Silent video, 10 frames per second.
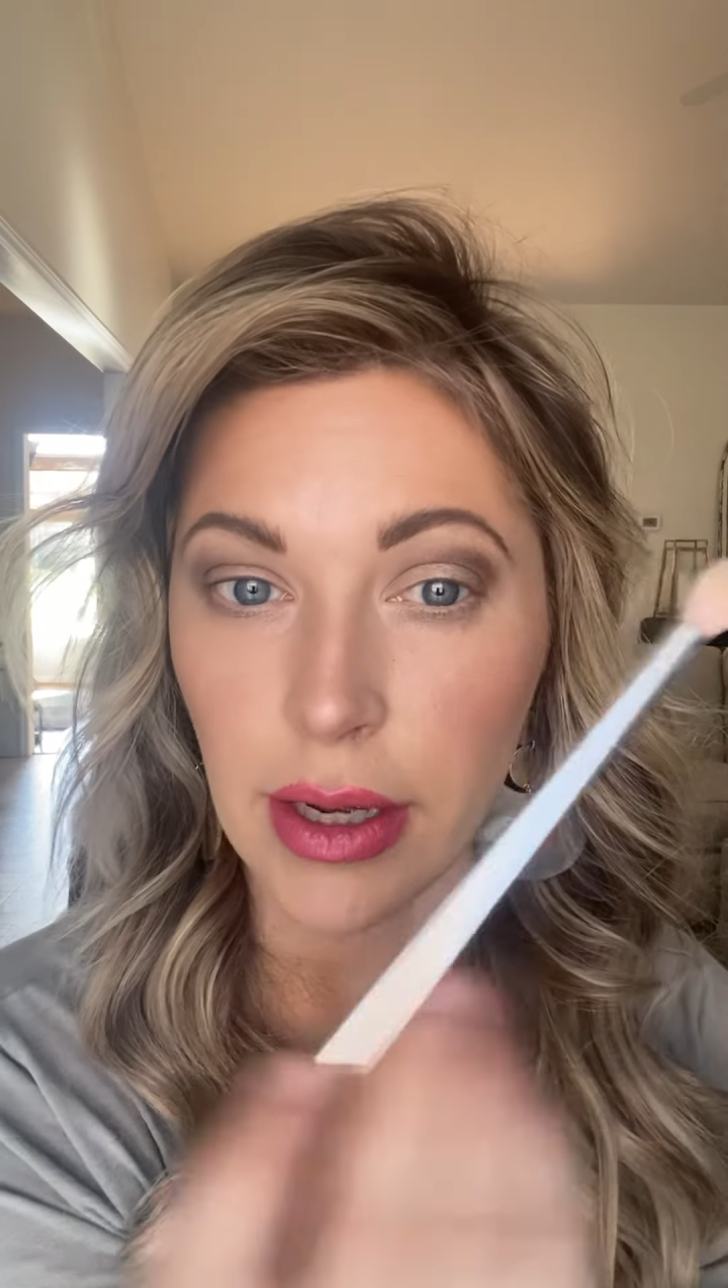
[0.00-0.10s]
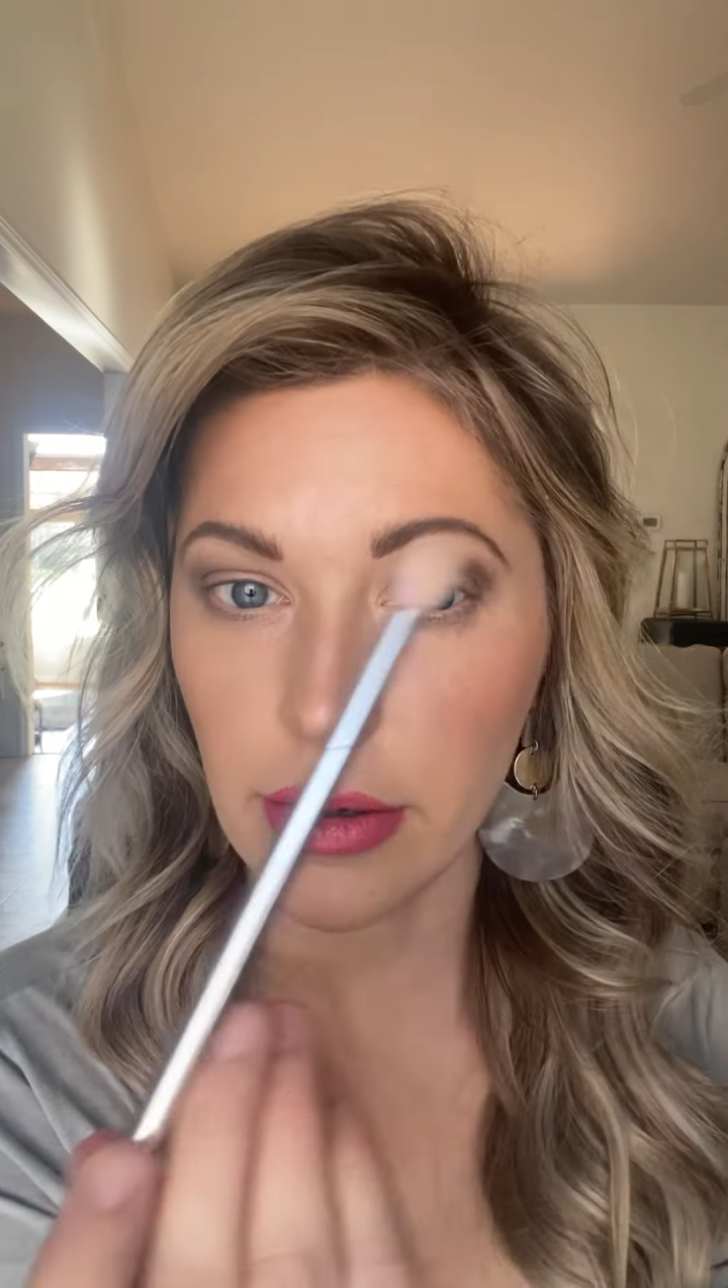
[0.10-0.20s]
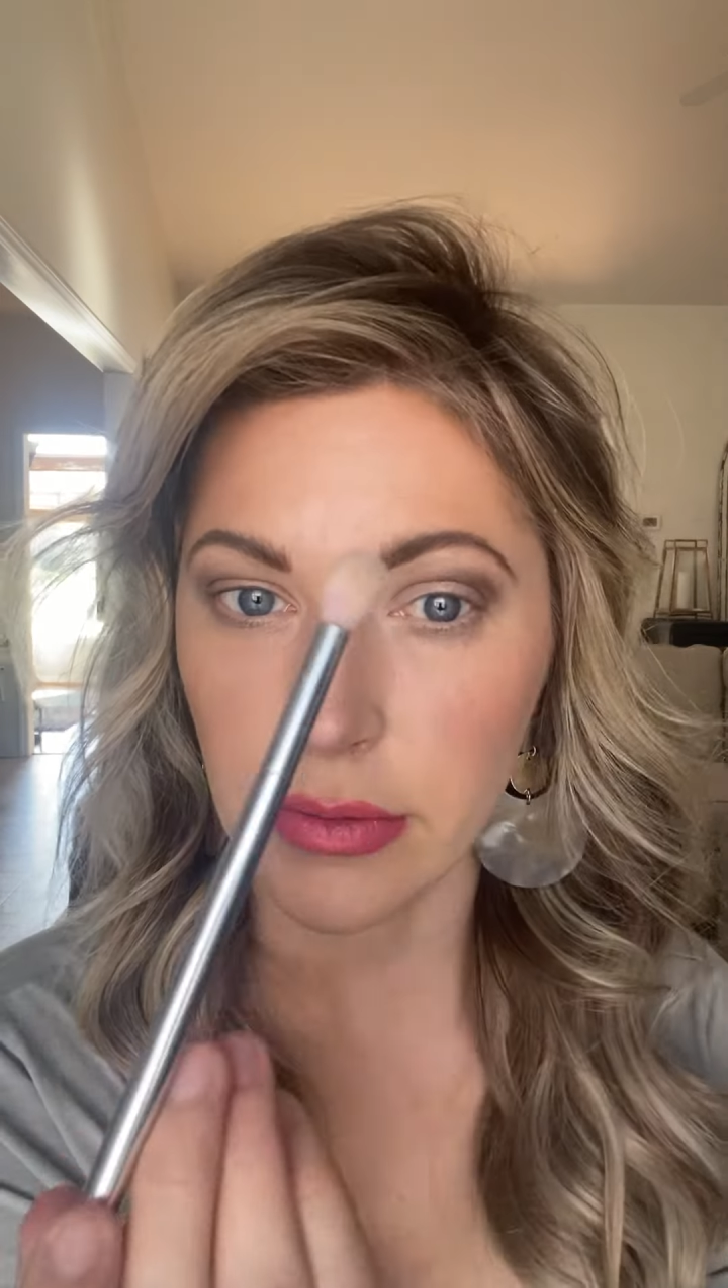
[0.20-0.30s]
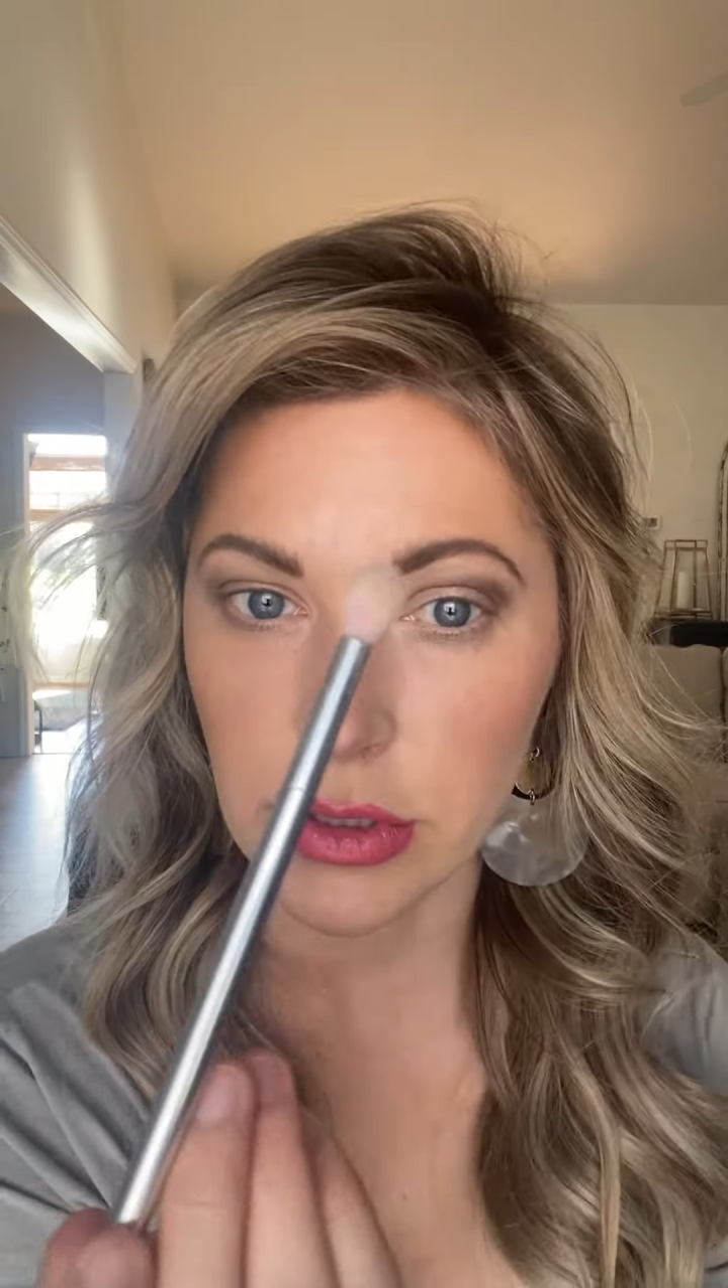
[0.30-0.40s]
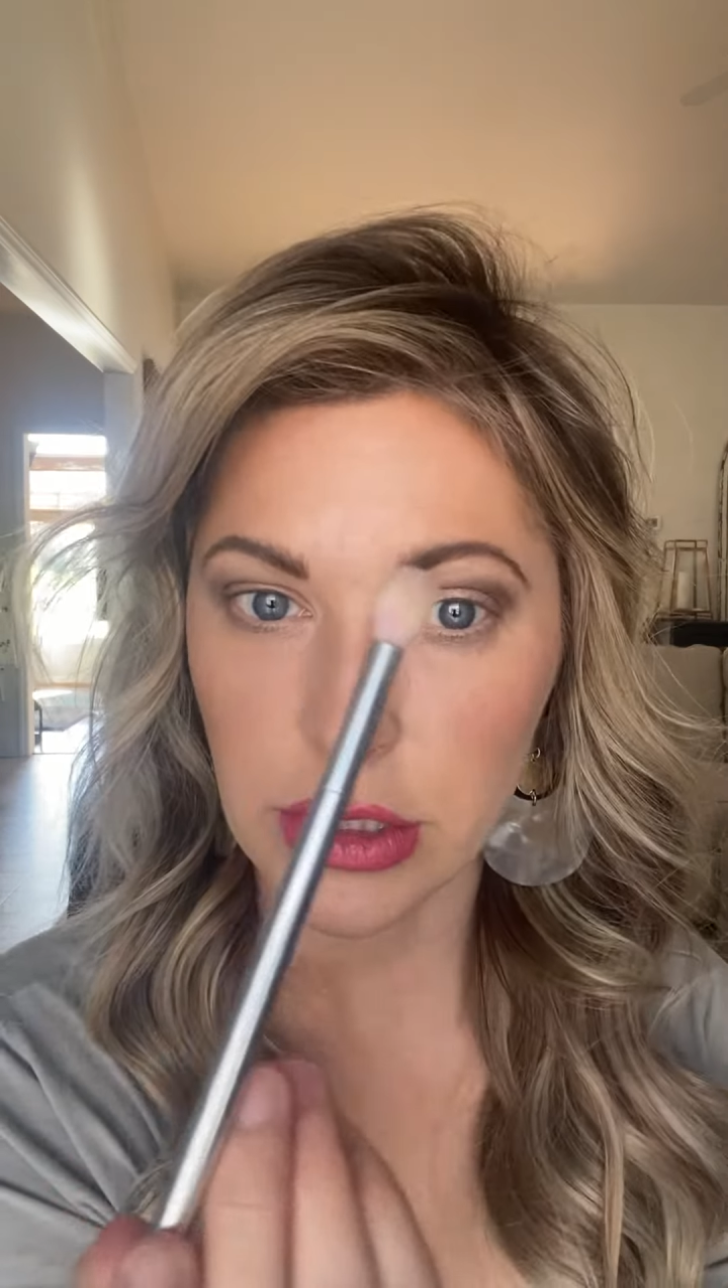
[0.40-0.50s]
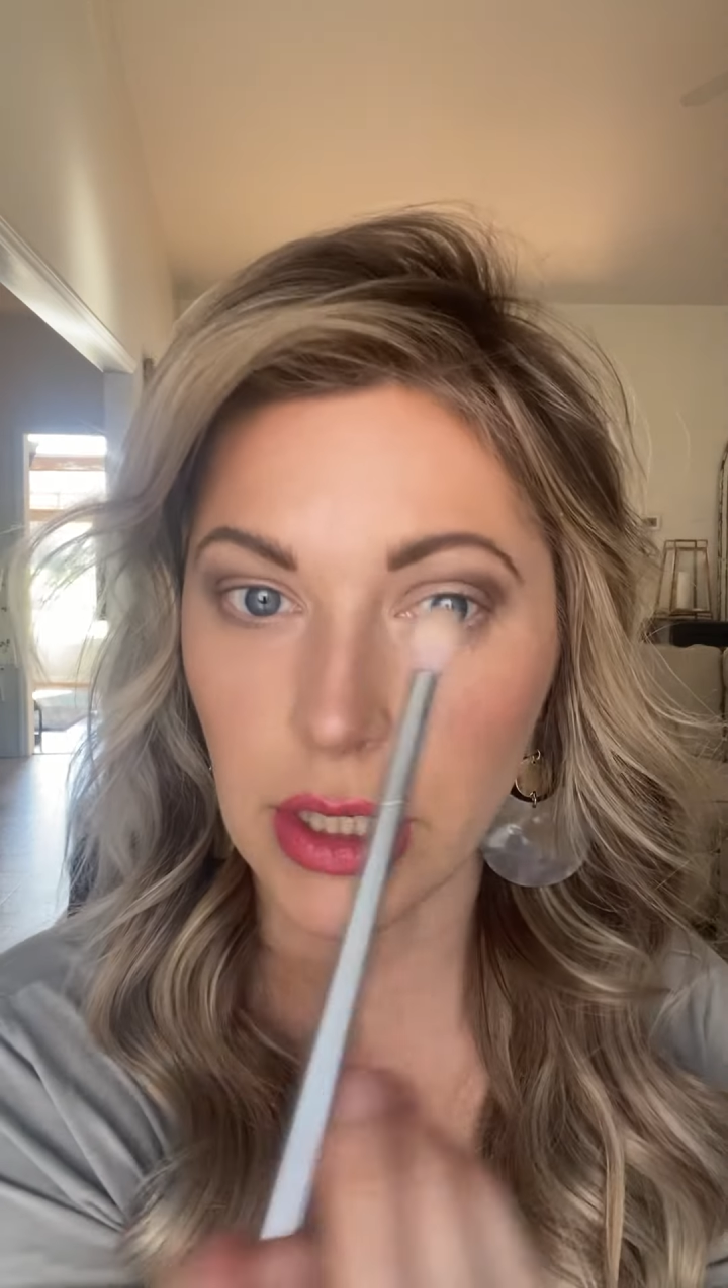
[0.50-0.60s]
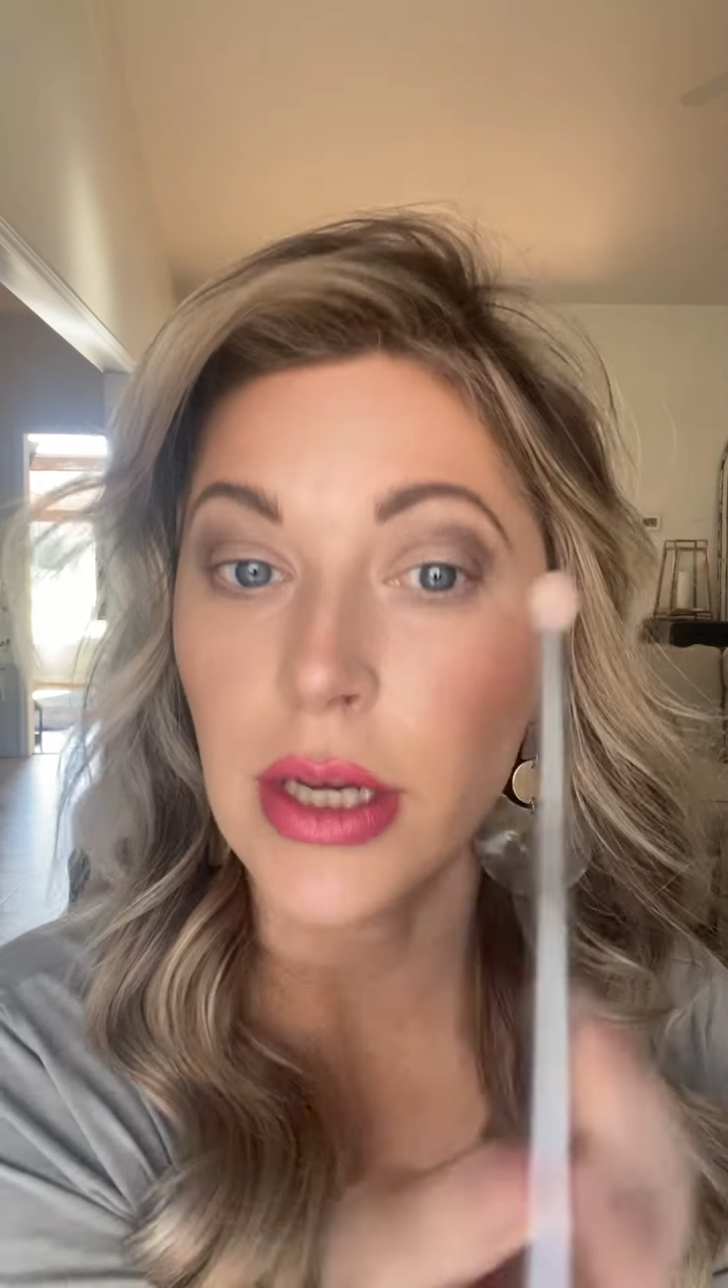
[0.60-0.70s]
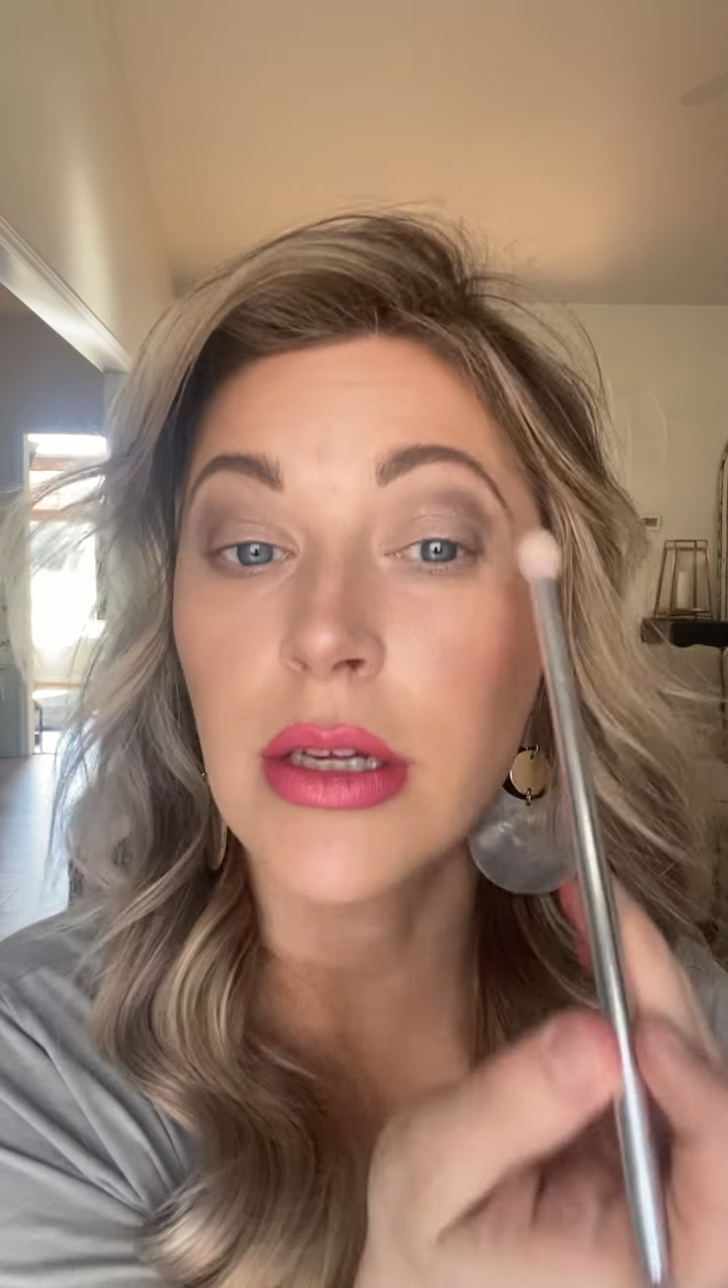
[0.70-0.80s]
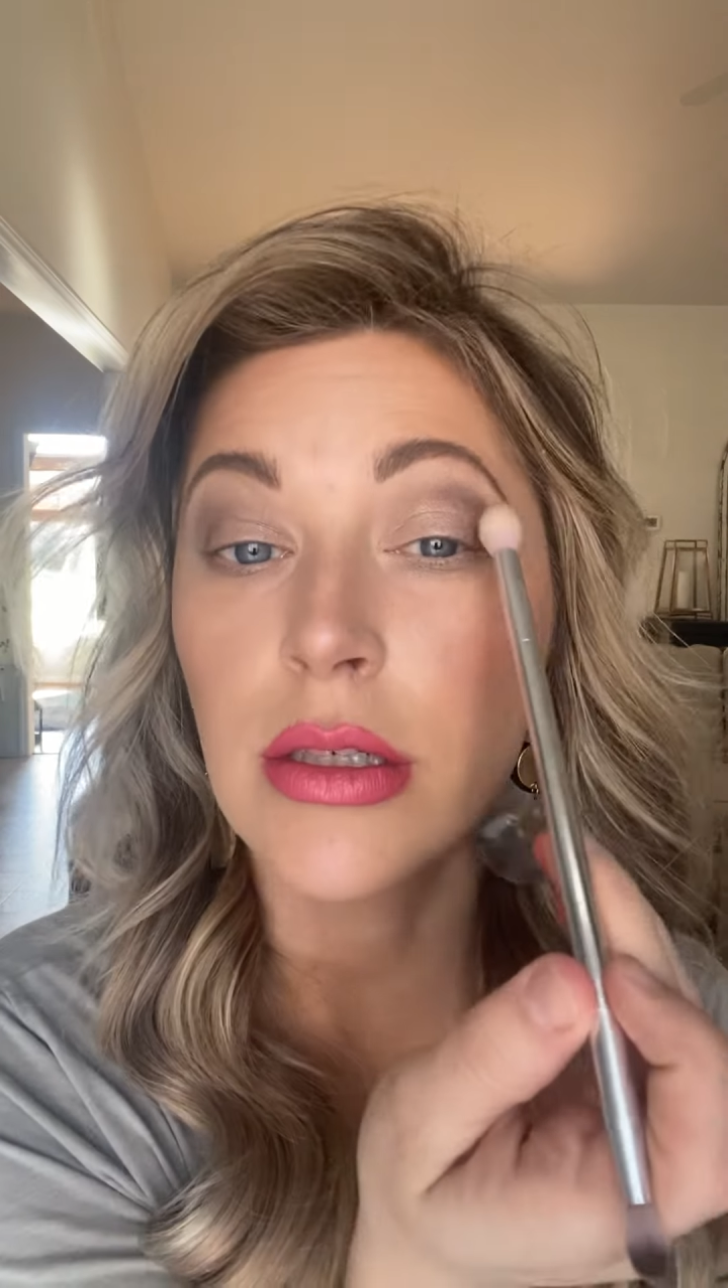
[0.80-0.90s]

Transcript: And I've just got